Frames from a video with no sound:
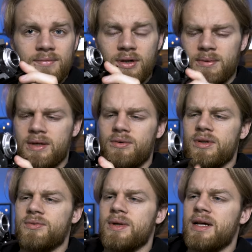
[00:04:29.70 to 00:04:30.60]
Probably the
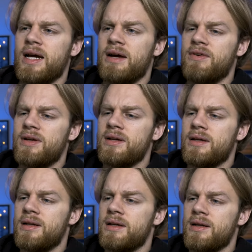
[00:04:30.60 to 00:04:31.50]
coolest one I have.
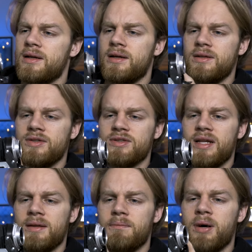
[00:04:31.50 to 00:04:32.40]
Just
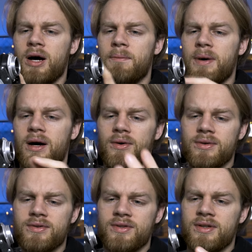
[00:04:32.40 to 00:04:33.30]
that pop
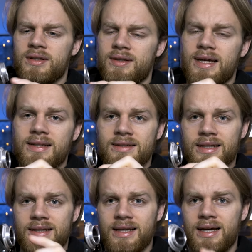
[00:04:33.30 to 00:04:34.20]
out lens
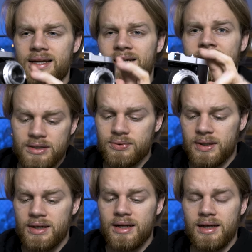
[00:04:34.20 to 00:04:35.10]
like that. This
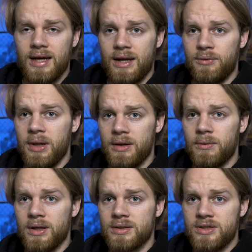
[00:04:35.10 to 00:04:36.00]
one, I really
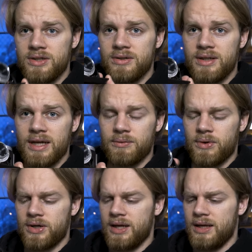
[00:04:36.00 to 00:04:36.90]
want to get
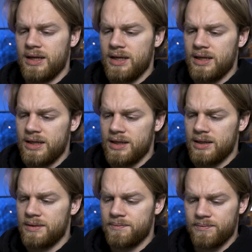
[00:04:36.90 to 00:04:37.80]
working.
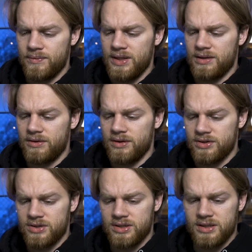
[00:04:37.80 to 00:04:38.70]

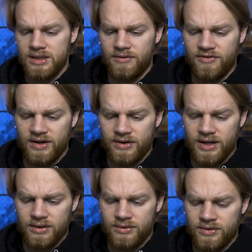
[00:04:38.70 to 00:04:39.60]
Need to figure
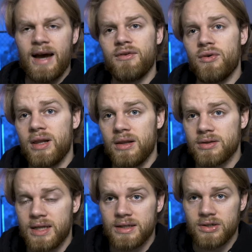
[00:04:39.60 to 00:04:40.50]
it out. I haven't really
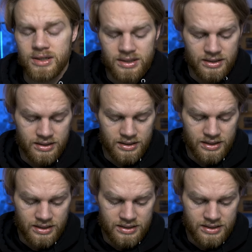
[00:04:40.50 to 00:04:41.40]
looked into it.
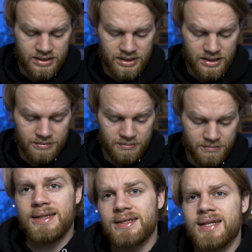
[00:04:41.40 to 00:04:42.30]
It's a
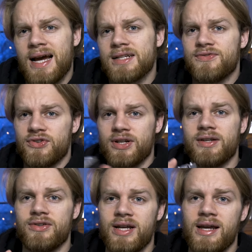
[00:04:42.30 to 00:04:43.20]
task for
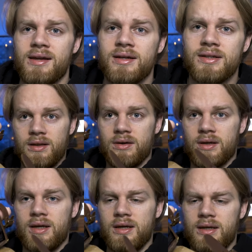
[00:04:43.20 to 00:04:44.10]
another day. Look,
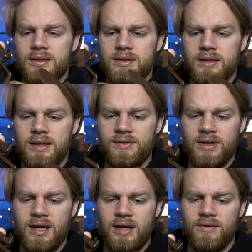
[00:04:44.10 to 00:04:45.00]
it's
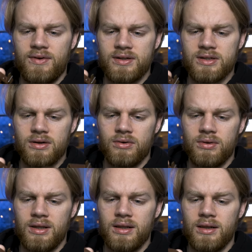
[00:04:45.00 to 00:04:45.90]
even have its
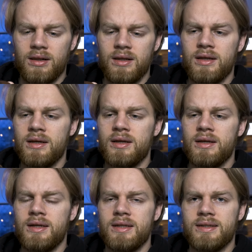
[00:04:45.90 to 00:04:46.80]
own little
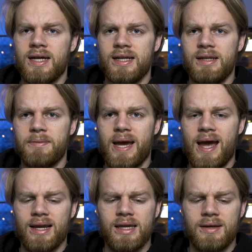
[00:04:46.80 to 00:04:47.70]
tiny
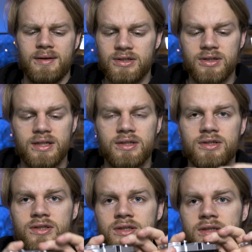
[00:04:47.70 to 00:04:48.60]
bag that you can
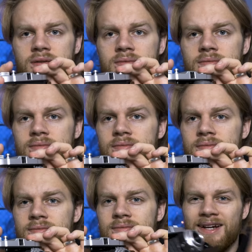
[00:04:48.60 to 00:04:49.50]
just,
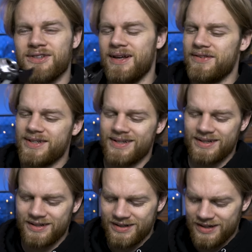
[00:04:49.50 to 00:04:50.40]
I just love it.
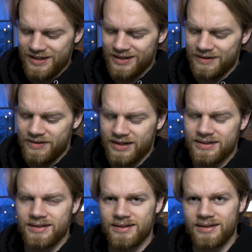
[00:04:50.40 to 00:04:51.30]
I love that
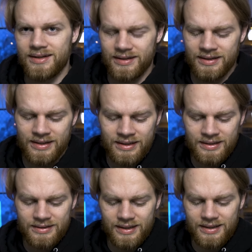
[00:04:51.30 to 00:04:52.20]

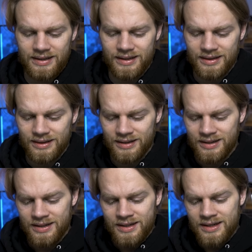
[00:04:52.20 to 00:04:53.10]
little,
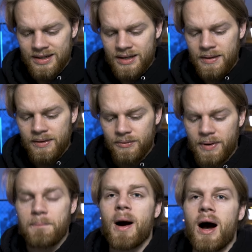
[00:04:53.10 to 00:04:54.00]

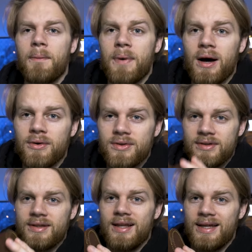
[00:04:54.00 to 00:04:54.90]
when it pop out,
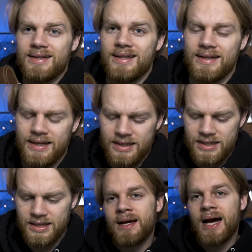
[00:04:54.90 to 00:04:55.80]
the lens like that.